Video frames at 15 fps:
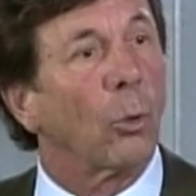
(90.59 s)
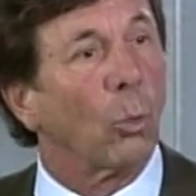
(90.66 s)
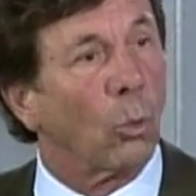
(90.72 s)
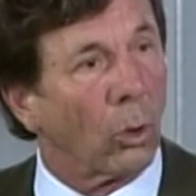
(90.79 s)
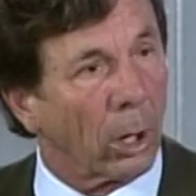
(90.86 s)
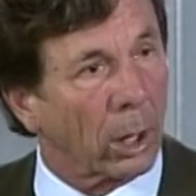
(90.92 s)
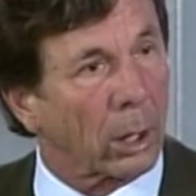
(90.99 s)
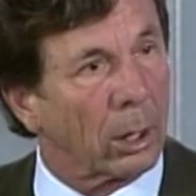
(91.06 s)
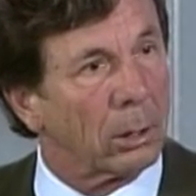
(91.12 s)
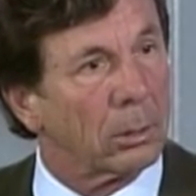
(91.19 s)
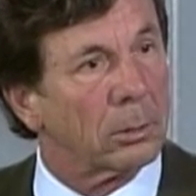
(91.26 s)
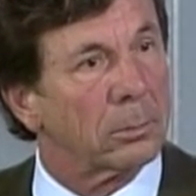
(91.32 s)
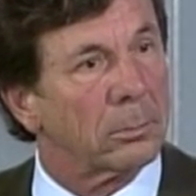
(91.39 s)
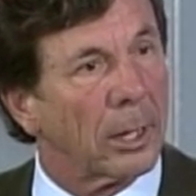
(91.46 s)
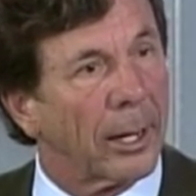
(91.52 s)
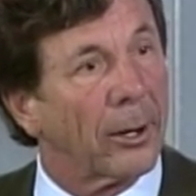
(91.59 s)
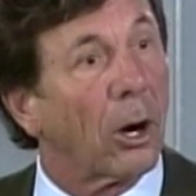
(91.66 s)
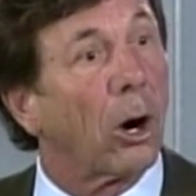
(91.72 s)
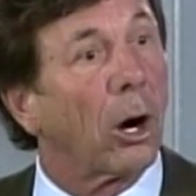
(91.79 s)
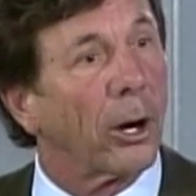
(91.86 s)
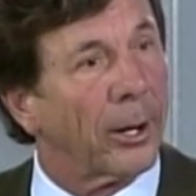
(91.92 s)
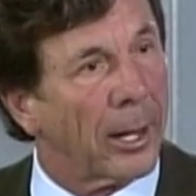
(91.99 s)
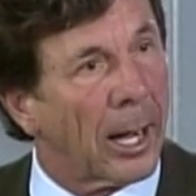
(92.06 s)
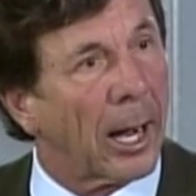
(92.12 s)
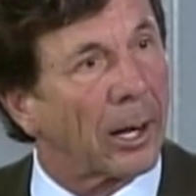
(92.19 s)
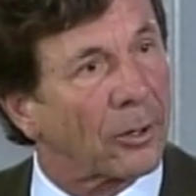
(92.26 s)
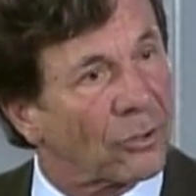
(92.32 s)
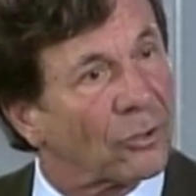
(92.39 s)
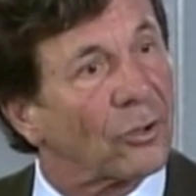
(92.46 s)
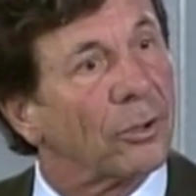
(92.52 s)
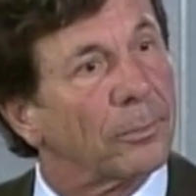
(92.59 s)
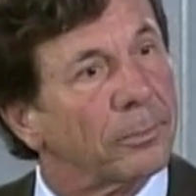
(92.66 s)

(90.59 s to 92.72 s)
work and hard knocks.